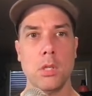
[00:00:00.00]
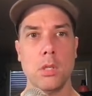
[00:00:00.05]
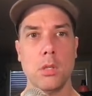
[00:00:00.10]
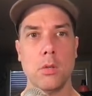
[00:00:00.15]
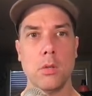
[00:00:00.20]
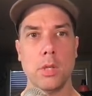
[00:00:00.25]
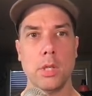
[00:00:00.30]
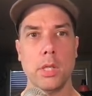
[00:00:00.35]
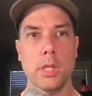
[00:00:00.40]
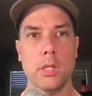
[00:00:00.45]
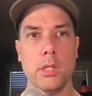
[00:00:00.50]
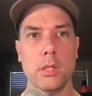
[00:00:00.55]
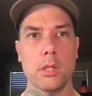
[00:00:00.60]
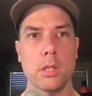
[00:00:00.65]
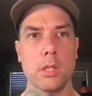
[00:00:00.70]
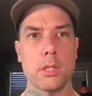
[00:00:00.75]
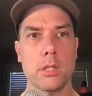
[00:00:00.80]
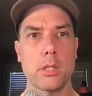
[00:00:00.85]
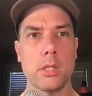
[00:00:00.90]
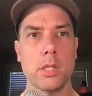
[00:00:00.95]
Okay,
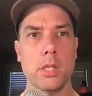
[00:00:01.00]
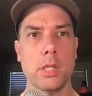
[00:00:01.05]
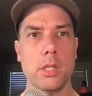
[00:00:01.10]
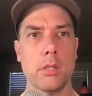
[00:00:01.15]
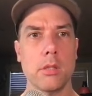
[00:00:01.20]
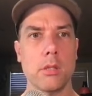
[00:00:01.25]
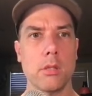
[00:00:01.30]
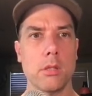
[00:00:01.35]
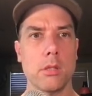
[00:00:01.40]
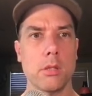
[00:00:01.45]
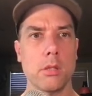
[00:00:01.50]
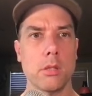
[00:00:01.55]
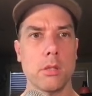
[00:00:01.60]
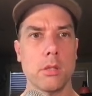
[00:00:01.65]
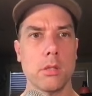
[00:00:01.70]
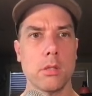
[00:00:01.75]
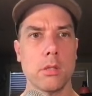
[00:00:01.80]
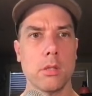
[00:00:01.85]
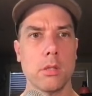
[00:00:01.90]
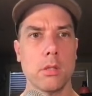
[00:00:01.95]
let's get,
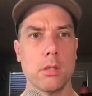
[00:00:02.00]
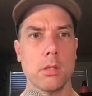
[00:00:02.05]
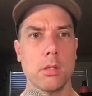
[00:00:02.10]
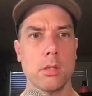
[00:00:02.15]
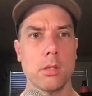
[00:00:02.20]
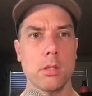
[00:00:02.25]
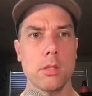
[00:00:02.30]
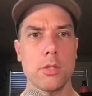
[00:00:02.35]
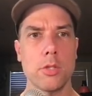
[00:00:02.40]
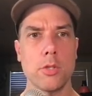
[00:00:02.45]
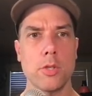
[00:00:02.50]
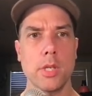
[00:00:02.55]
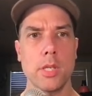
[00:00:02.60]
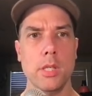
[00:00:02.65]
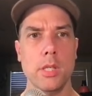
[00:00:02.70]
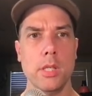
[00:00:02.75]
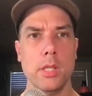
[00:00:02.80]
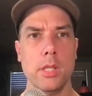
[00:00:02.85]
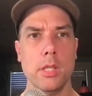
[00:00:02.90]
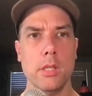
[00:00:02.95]
let's try
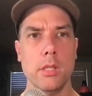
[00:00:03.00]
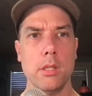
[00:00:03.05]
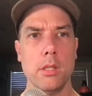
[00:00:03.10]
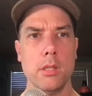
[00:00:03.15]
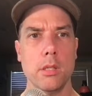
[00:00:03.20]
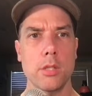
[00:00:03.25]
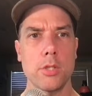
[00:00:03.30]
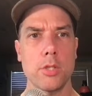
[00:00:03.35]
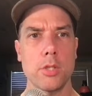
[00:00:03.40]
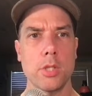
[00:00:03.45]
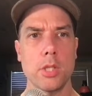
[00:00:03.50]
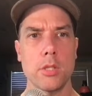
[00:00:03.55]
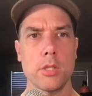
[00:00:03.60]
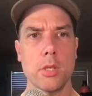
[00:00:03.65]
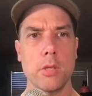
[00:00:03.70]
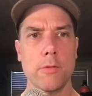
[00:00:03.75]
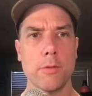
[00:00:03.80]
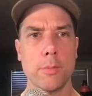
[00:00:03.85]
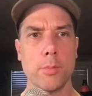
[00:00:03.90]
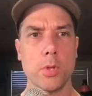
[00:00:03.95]
the, let's let's
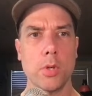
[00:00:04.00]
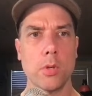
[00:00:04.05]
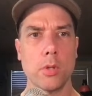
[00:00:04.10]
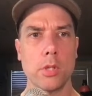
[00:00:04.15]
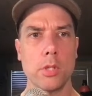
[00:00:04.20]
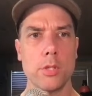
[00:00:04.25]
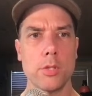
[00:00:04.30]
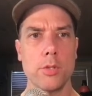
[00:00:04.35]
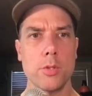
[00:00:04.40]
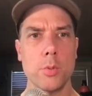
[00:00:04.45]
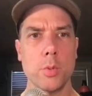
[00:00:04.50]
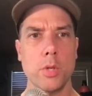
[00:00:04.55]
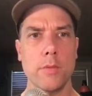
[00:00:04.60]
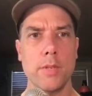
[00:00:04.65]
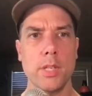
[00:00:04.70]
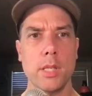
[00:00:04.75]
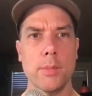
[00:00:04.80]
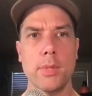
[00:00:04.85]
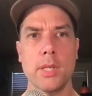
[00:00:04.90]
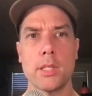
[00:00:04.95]
go for broke. Let's do twelve
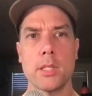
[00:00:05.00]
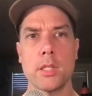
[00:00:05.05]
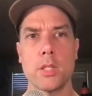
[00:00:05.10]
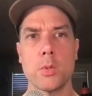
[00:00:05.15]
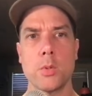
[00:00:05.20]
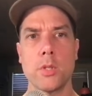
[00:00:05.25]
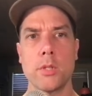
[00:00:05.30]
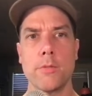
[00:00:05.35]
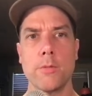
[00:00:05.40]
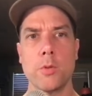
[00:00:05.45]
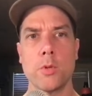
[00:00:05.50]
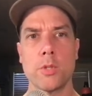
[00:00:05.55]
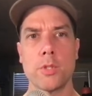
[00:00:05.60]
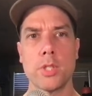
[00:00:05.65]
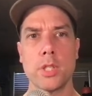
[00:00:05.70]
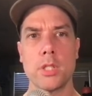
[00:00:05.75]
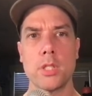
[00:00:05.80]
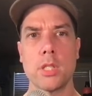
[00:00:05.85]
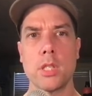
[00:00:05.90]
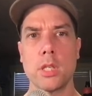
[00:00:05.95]
eighty by ten twenty-four,
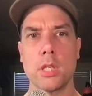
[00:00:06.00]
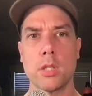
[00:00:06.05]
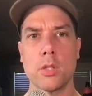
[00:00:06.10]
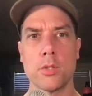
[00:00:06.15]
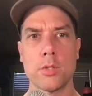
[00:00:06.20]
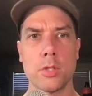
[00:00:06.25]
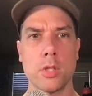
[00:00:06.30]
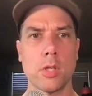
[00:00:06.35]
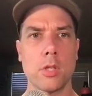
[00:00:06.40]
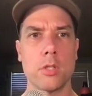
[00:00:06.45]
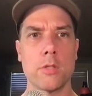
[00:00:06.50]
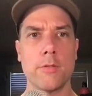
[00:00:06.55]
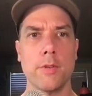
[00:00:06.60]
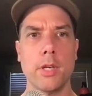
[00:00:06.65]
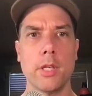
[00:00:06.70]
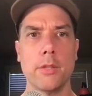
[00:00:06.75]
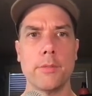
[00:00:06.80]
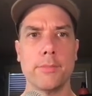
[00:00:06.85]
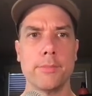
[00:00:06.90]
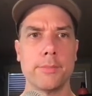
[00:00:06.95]
sixteen colors, large font.